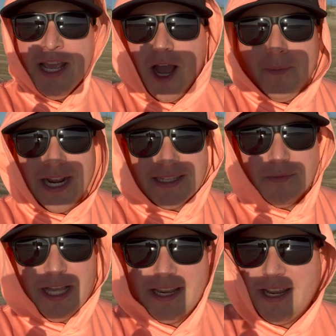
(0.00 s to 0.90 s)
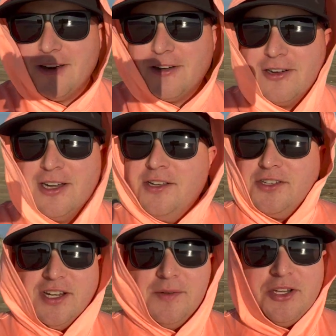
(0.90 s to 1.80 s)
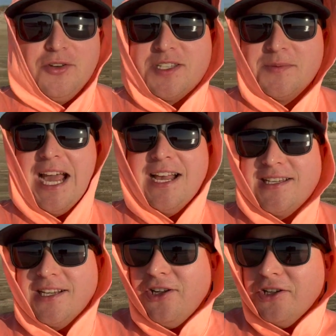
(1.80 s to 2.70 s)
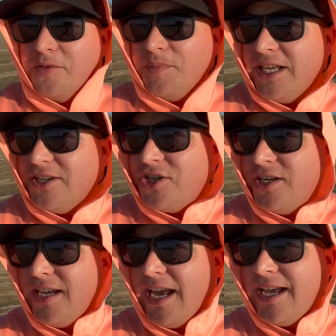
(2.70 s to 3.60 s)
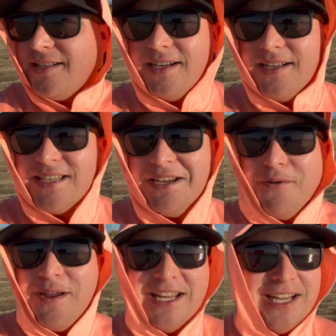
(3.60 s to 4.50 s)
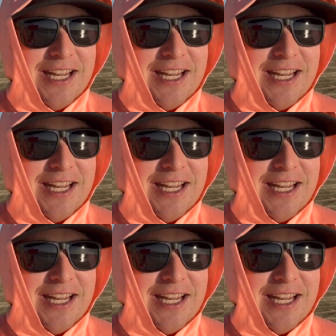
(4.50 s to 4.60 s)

um, I got some light gear. Just going to be doing some casting along the beach and uh, seeing what we can get